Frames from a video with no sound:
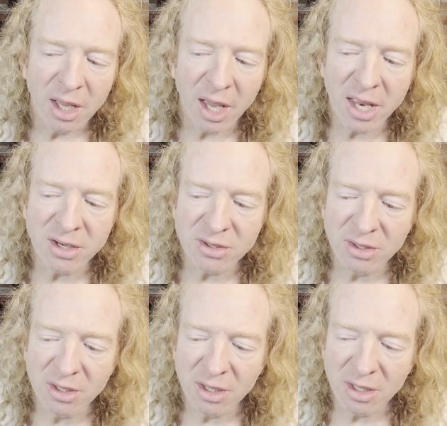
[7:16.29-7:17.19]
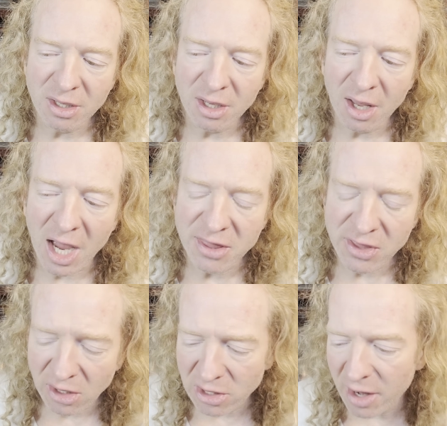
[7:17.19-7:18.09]
And I
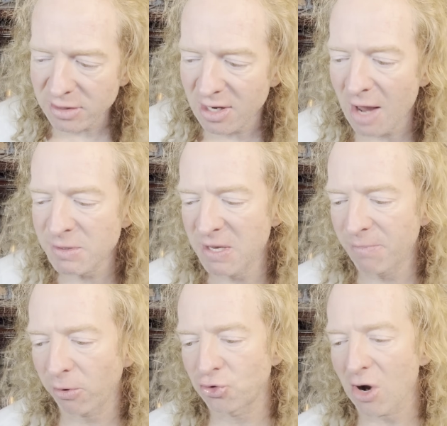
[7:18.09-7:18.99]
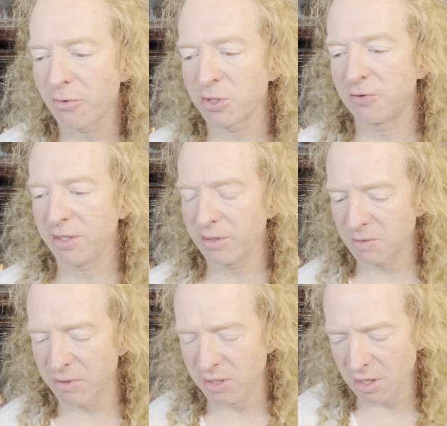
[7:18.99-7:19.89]
think a lot of times people draw those
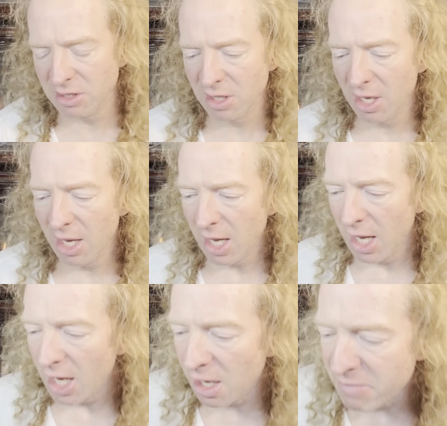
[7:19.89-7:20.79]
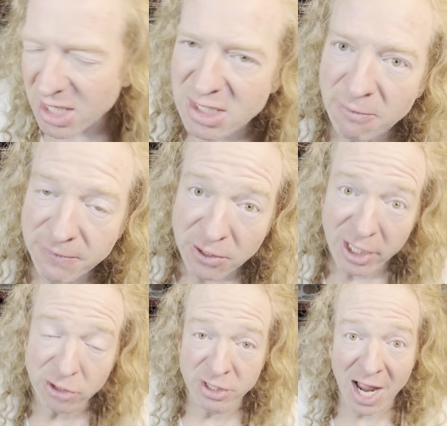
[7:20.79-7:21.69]
feelings because it makes them feel
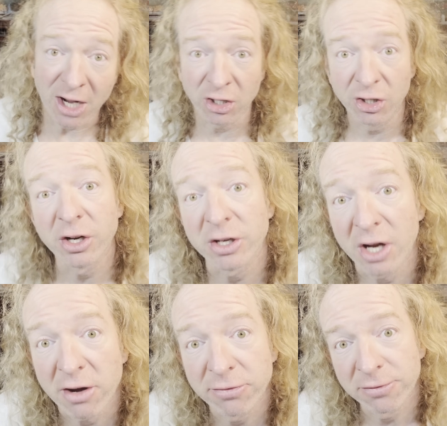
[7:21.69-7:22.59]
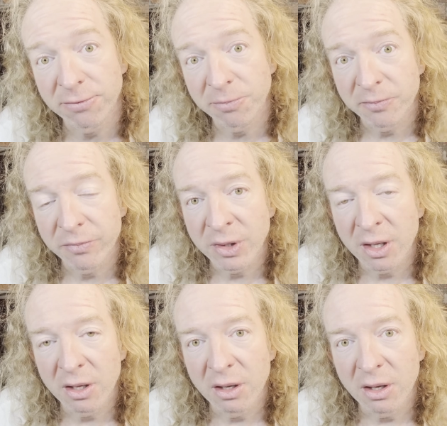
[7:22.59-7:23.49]
like they're not good enough.
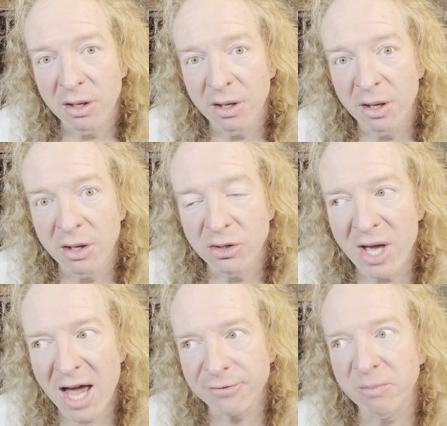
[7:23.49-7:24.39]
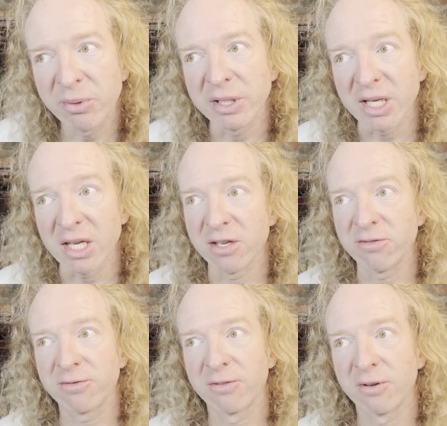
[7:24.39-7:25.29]
You have to
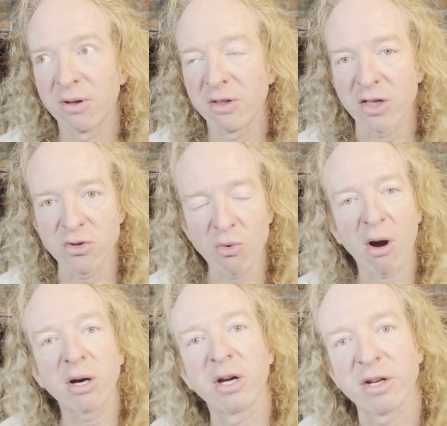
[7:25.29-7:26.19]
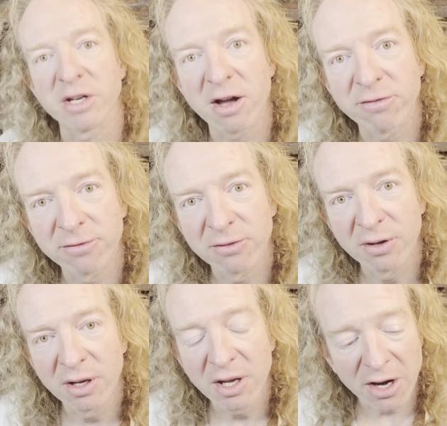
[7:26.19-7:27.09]
believe that you are good enough.
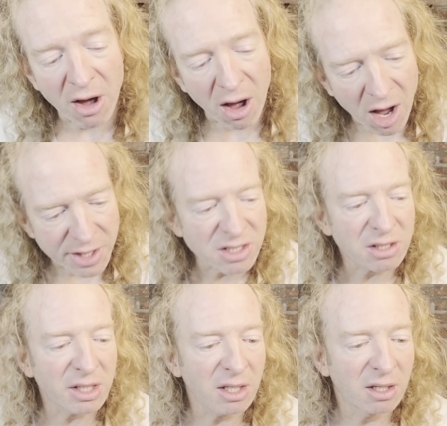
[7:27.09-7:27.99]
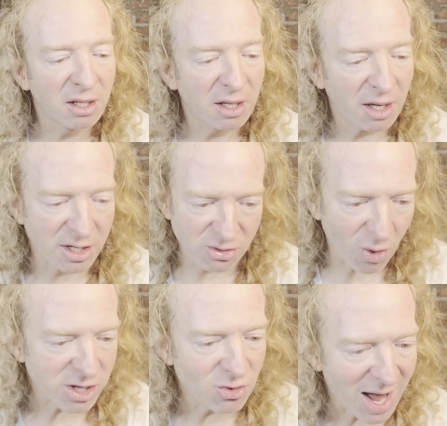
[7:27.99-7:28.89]
And honestly, and you
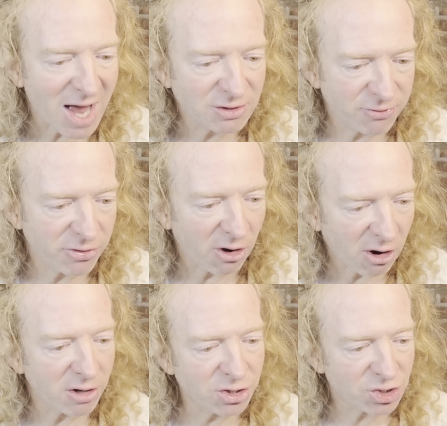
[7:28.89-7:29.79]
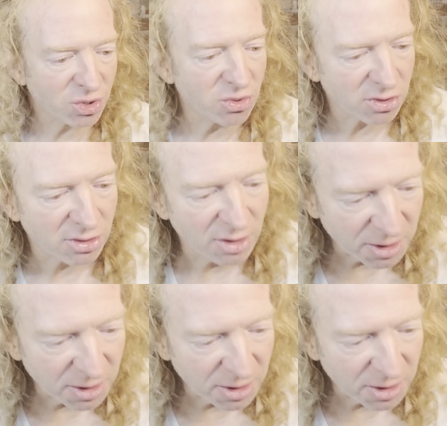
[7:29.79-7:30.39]
want you ask for the hard truth,